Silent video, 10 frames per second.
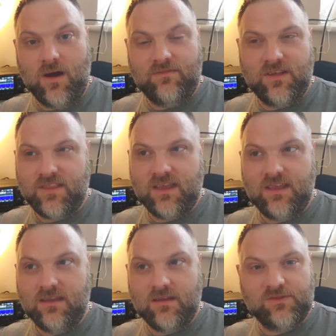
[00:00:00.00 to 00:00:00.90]
I've had
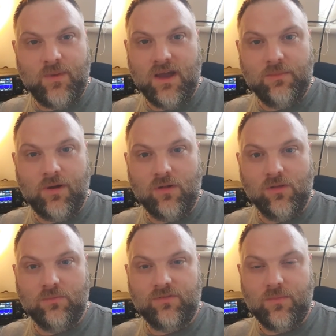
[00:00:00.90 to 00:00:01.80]
the spider
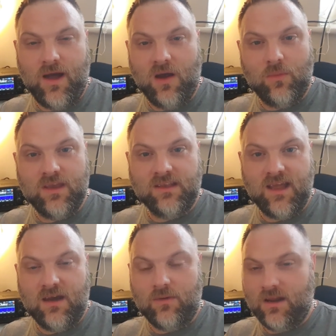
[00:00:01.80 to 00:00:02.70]
pole up for about a week
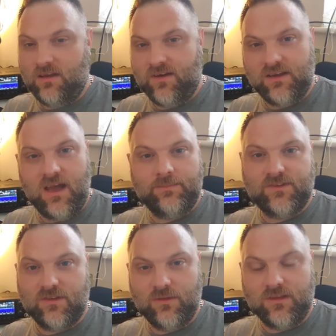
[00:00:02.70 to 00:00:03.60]
now and I've had
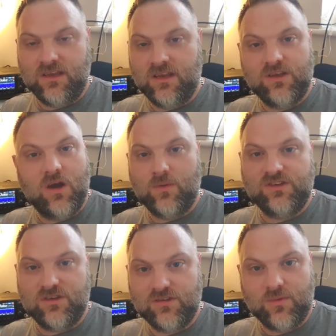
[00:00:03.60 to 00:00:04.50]
absolutely no
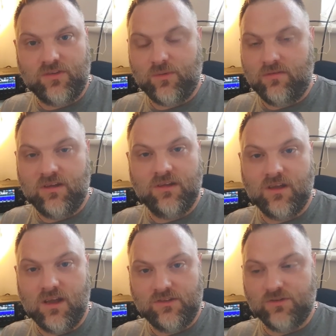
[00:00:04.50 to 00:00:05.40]
issues whatsoever,
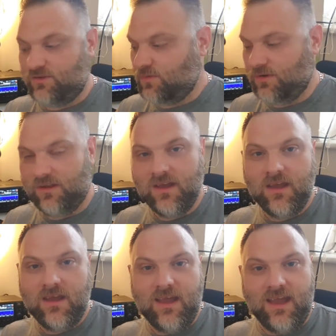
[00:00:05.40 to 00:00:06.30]
uh, touch wood.
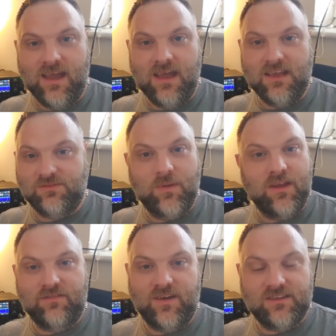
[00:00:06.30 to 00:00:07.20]
Uh, it's been
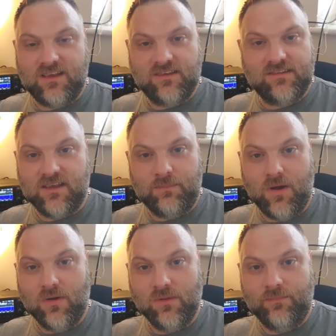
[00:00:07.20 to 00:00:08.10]
a fantastic
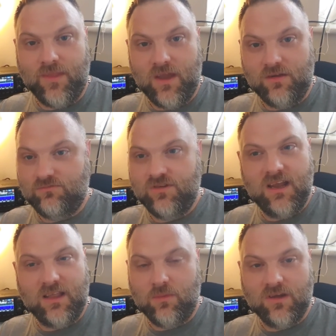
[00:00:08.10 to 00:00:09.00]
pole, uh,
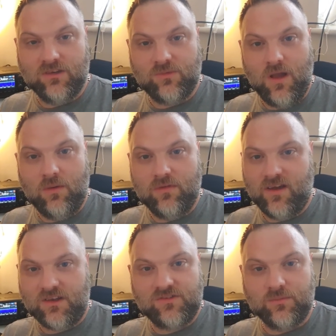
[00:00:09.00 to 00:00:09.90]
really works well. We've
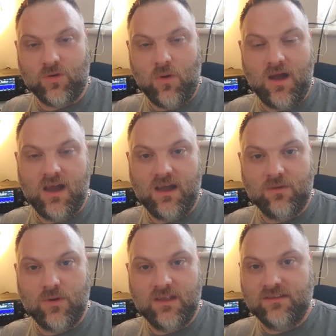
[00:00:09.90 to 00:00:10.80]
had some quite high
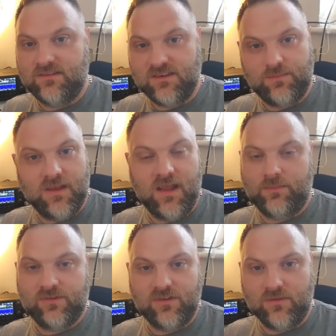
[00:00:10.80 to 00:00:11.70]
winds, it's been
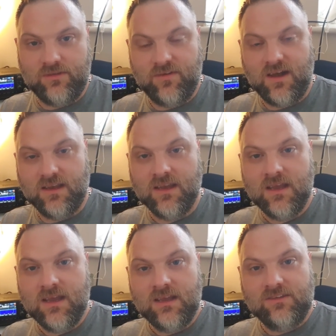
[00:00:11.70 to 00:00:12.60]
absolutely fine.
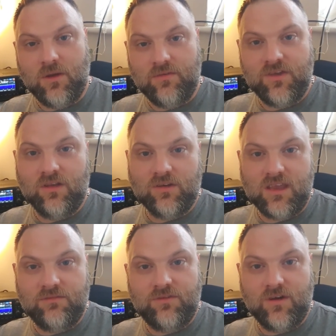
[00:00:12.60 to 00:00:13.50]
So if you're
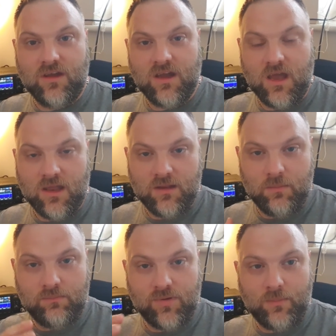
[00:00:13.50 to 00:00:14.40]
looking for a, a
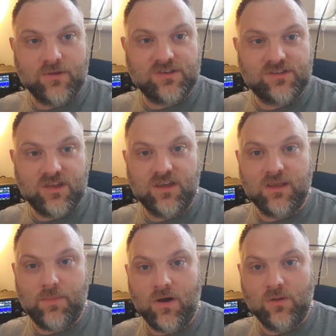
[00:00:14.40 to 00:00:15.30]
proper
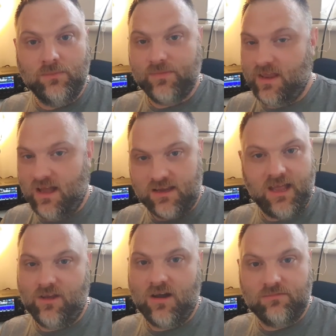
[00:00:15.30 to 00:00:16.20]
sturdy pole, then I
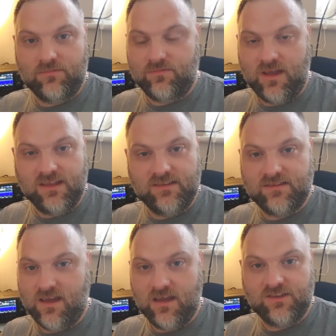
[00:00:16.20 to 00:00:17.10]
cannot
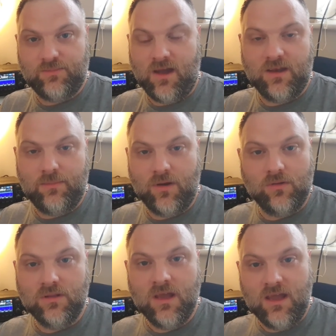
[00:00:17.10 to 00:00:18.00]
rate uh, spider
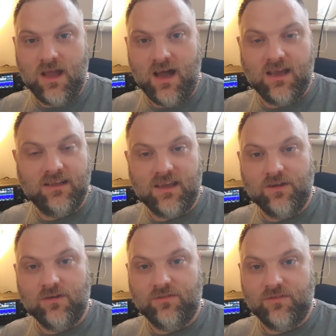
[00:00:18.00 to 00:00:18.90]
pole highly
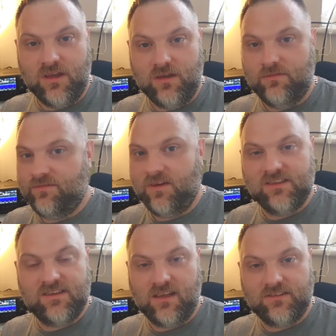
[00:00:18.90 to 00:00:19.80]
enough. Uh,
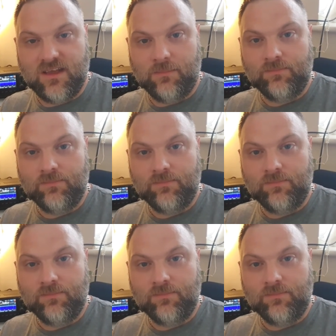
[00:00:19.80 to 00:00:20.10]
fantastic.